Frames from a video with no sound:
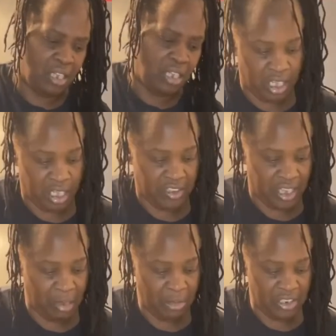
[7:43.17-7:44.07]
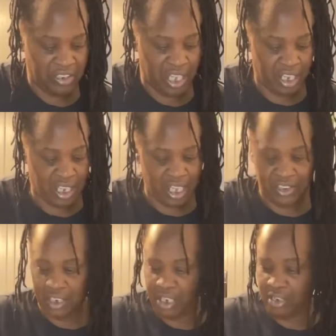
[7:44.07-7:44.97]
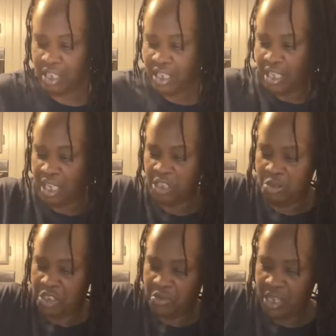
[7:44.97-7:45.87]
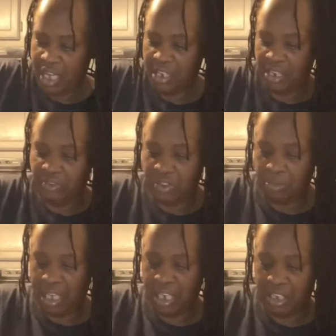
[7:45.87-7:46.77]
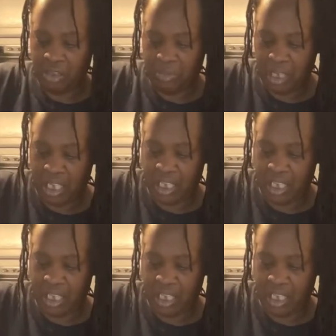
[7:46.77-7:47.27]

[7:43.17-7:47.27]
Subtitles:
Yeah, see how much that's in there? And you still got enough to make another pan.